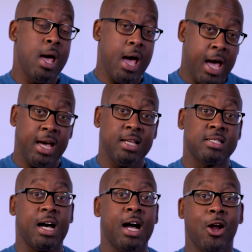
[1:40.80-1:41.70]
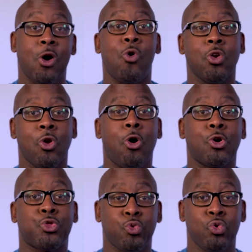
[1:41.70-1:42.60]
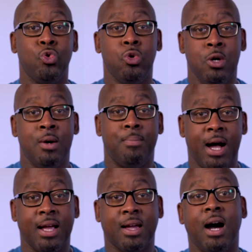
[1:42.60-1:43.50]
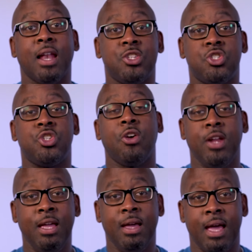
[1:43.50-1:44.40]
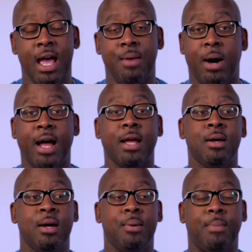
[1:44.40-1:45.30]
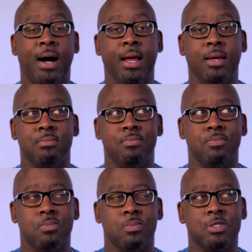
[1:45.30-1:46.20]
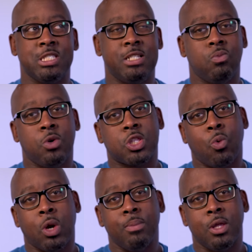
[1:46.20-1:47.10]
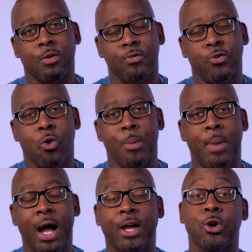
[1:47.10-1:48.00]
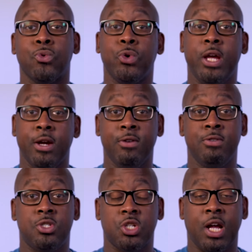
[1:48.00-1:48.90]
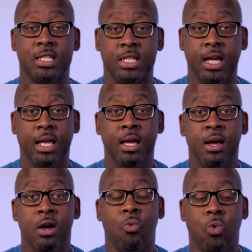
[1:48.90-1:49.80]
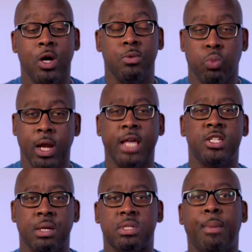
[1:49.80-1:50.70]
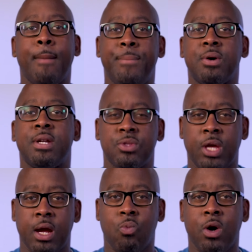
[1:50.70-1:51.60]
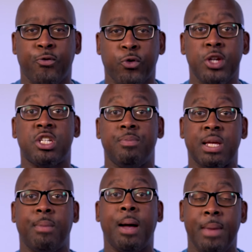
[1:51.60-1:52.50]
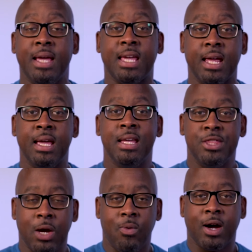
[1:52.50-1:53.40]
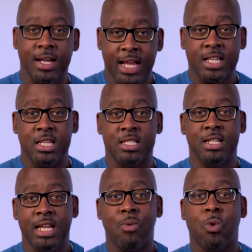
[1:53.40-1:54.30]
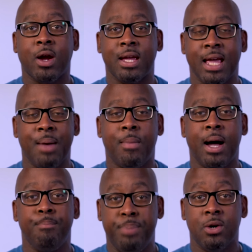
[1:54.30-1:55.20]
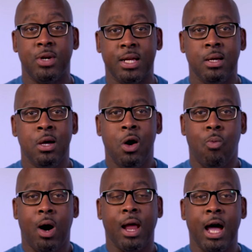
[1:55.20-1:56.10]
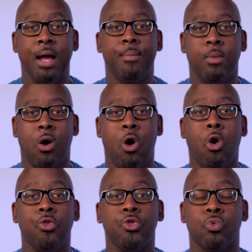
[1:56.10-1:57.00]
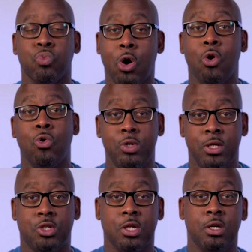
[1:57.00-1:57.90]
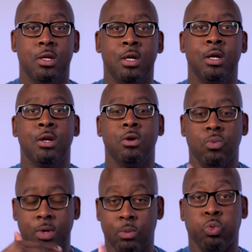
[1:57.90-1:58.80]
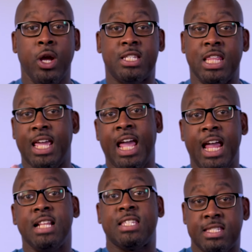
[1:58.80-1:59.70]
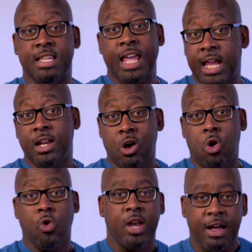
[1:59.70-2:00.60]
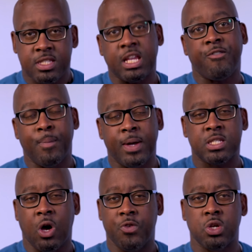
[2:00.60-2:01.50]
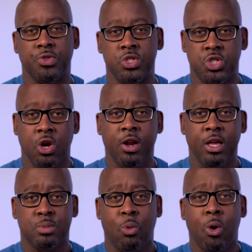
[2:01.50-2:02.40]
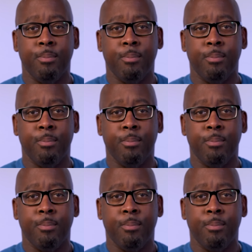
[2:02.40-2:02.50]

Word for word: as I go along through my college journey and my, my what's the word I'm looking for? My career, should I say? What relationships am I building there? What friendships am I making there? What connections and networking am I building while I am on the road to reach the end end goal that I've set for myself? So the journey is more